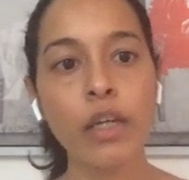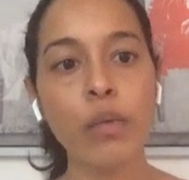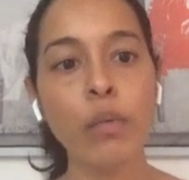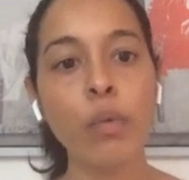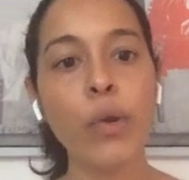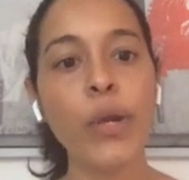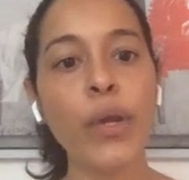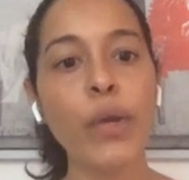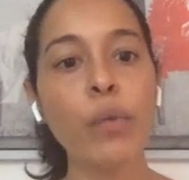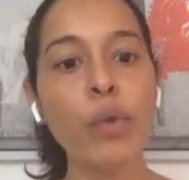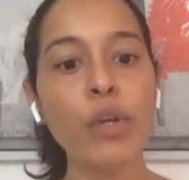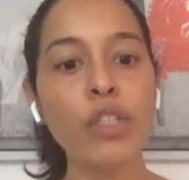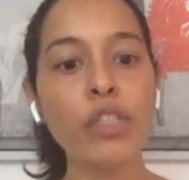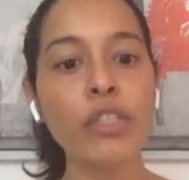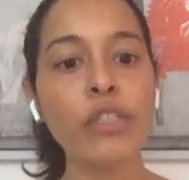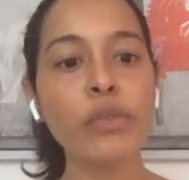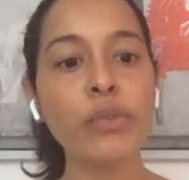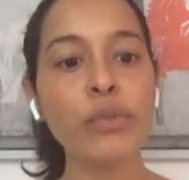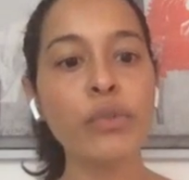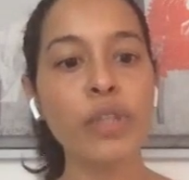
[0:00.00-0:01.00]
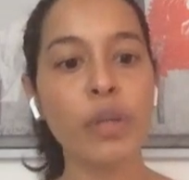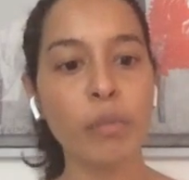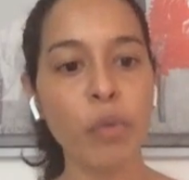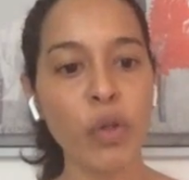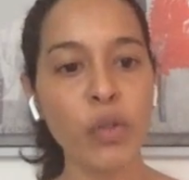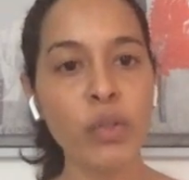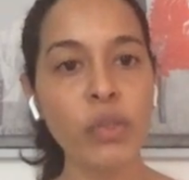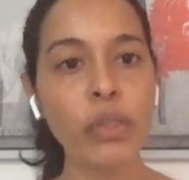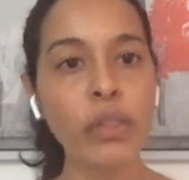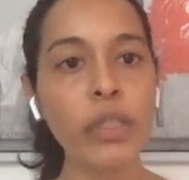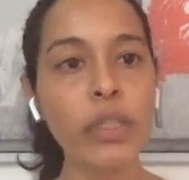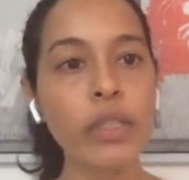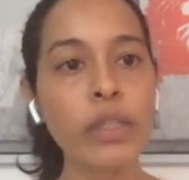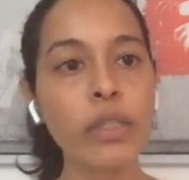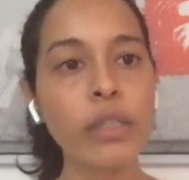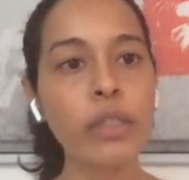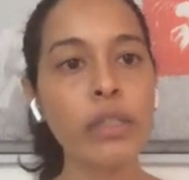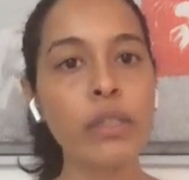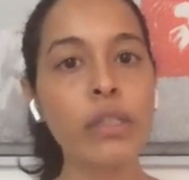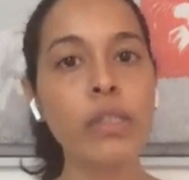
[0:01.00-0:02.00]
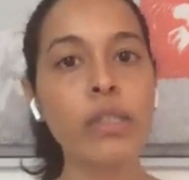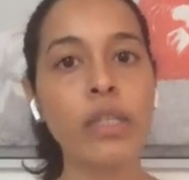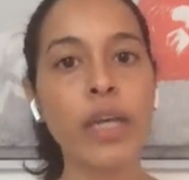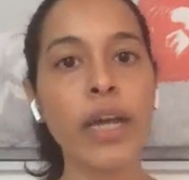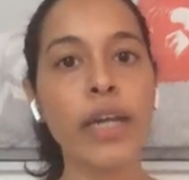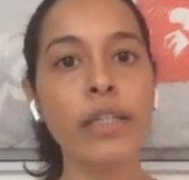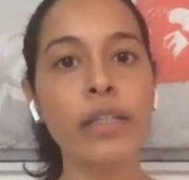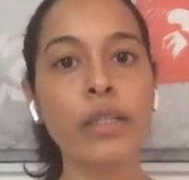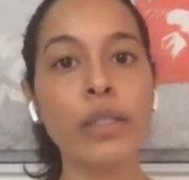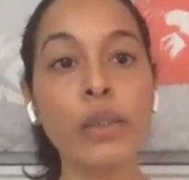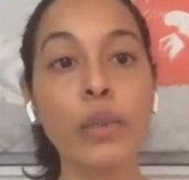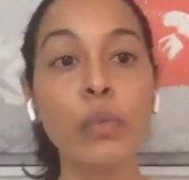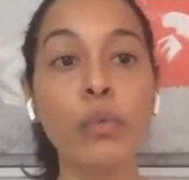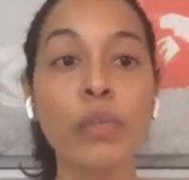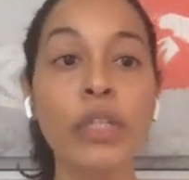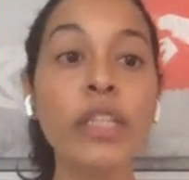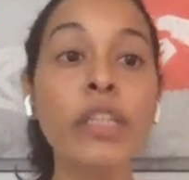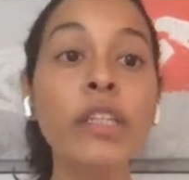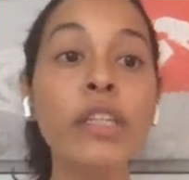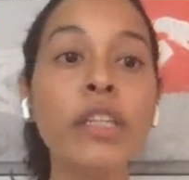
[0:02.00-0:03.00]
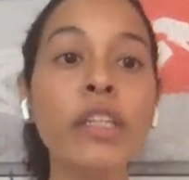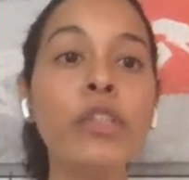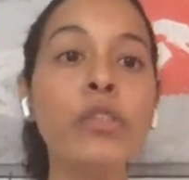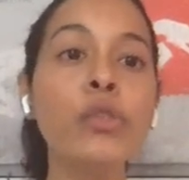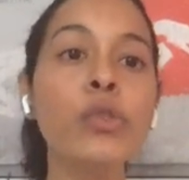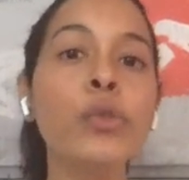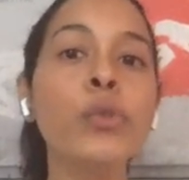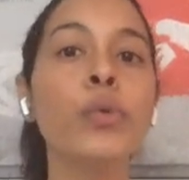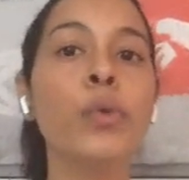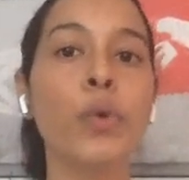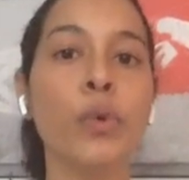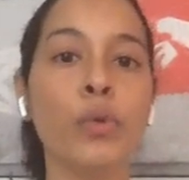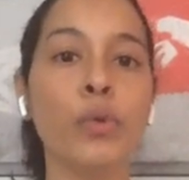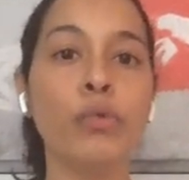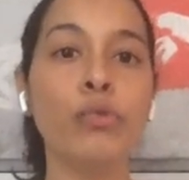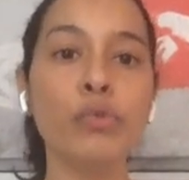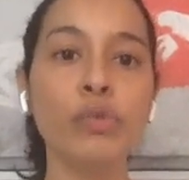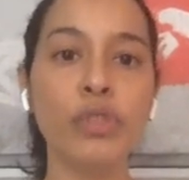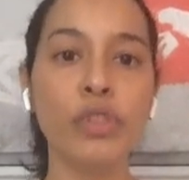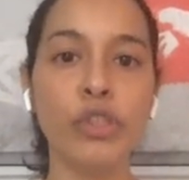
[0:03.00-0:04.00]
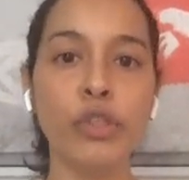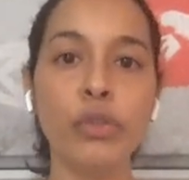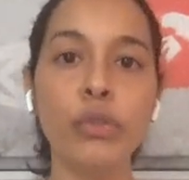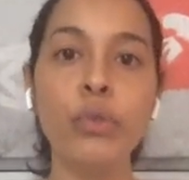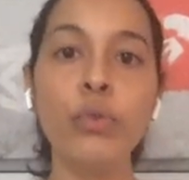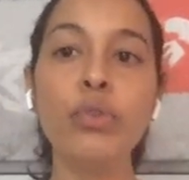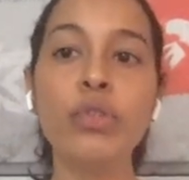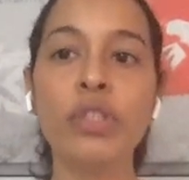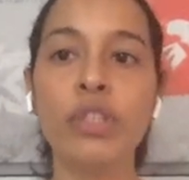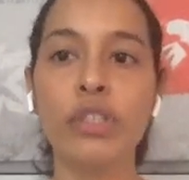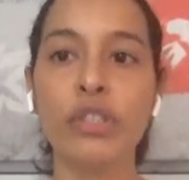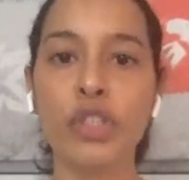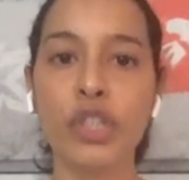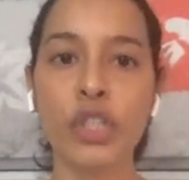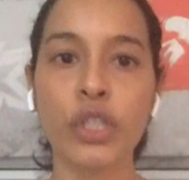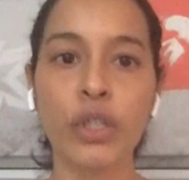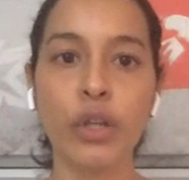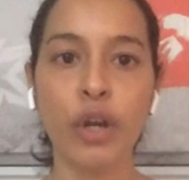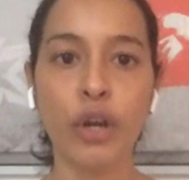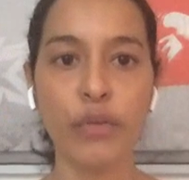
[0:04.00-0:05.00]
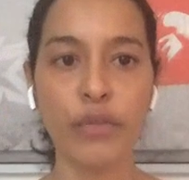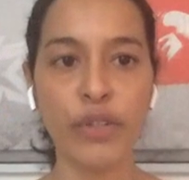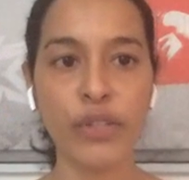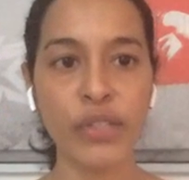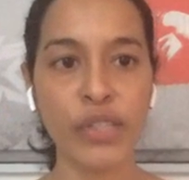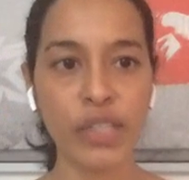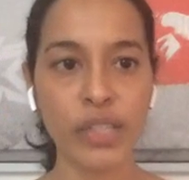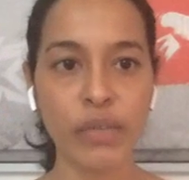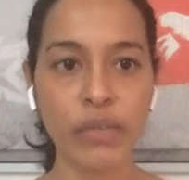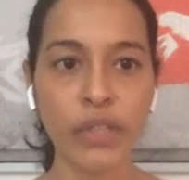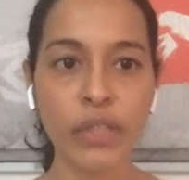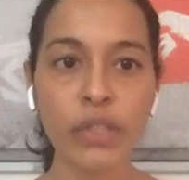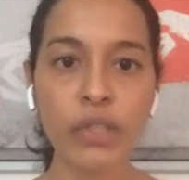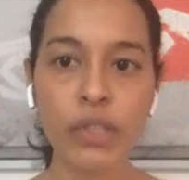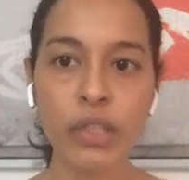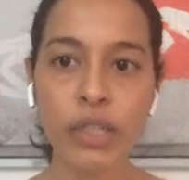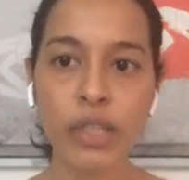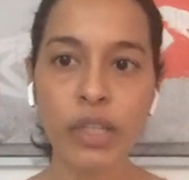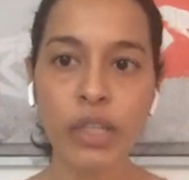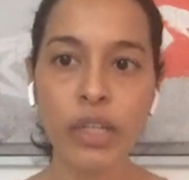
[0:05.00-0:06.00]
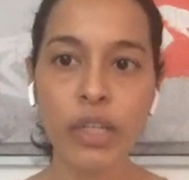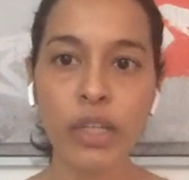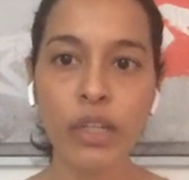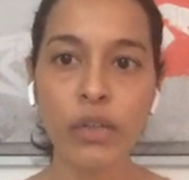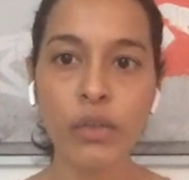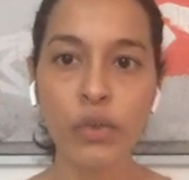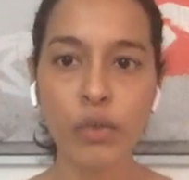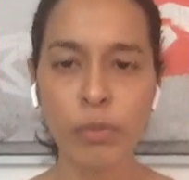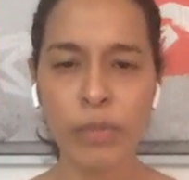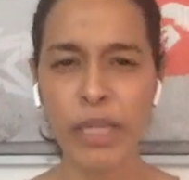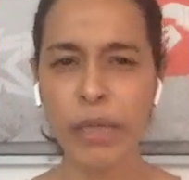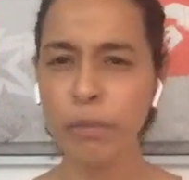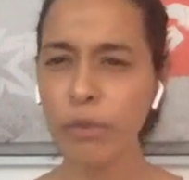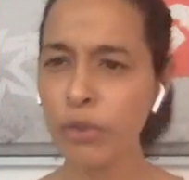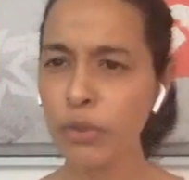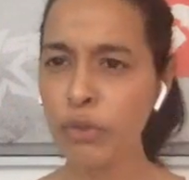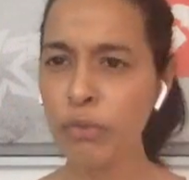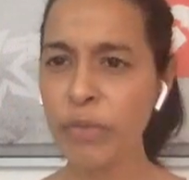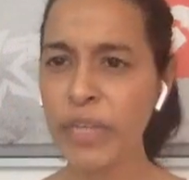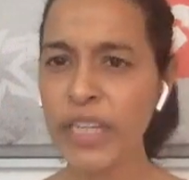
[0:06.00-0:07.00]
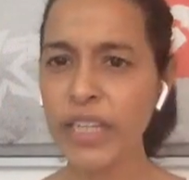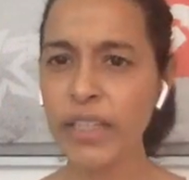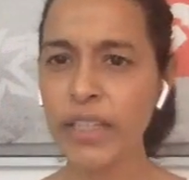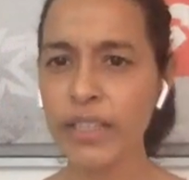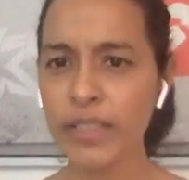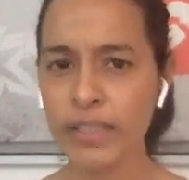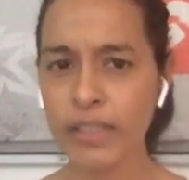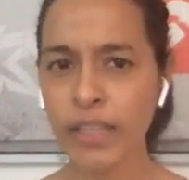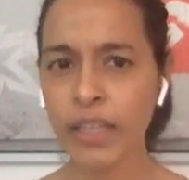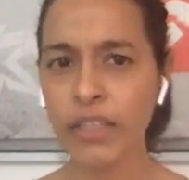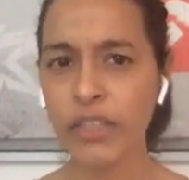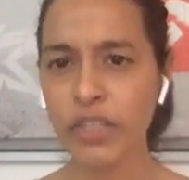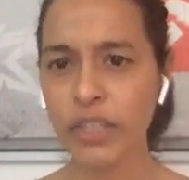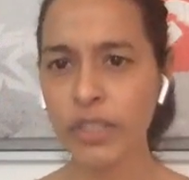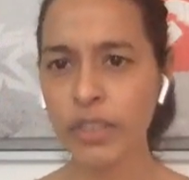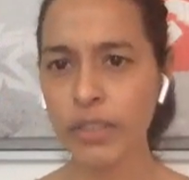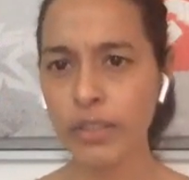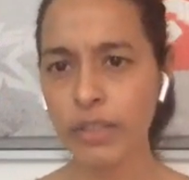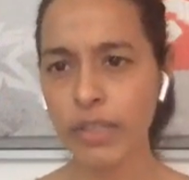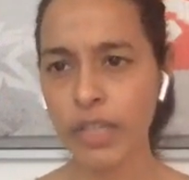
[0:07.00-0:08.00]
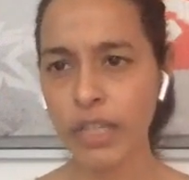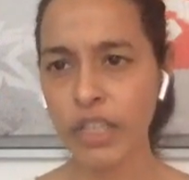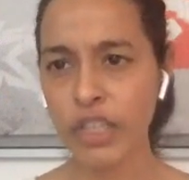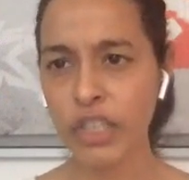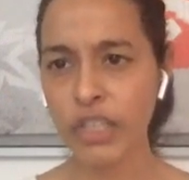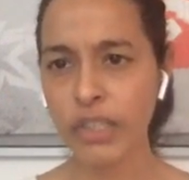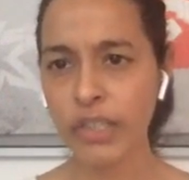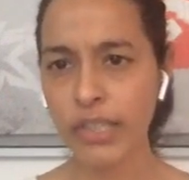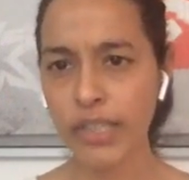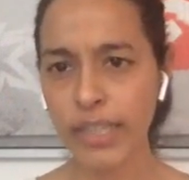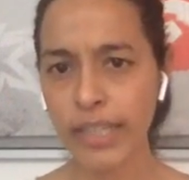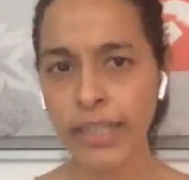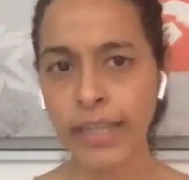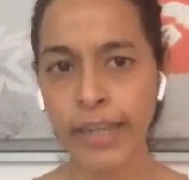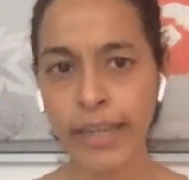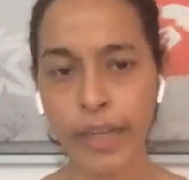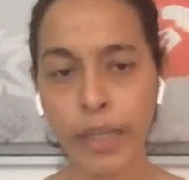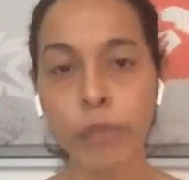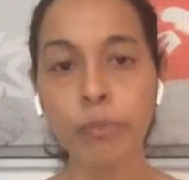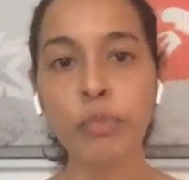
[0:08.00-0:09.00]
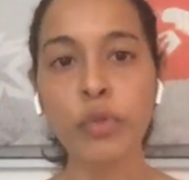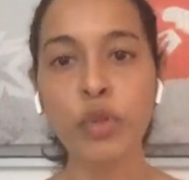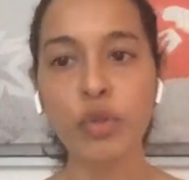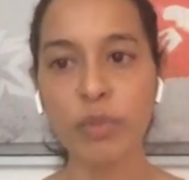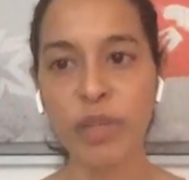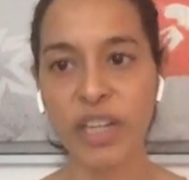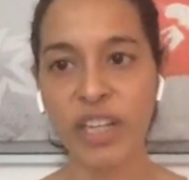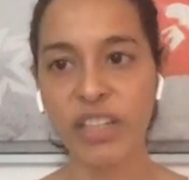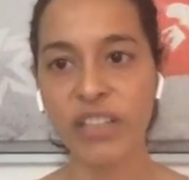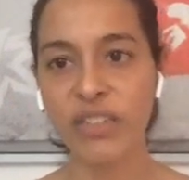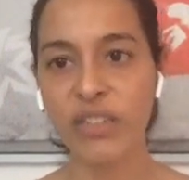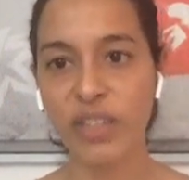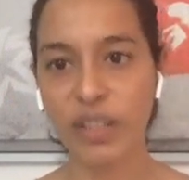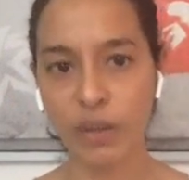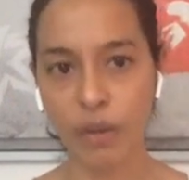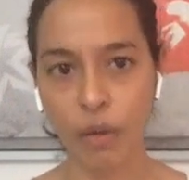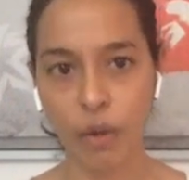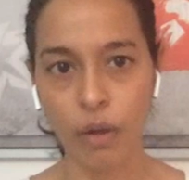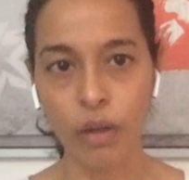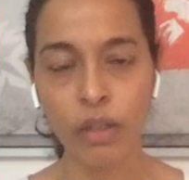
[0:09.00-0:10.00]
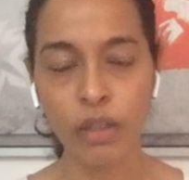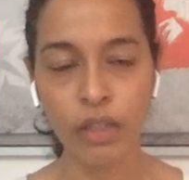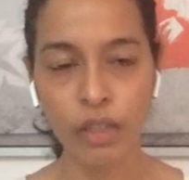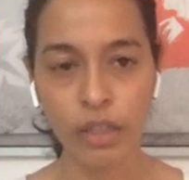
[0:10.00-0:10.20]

What I wanted to demonstrate is that we need to know the usage of our service to be able to make intelligent discussions and help Kubernetes along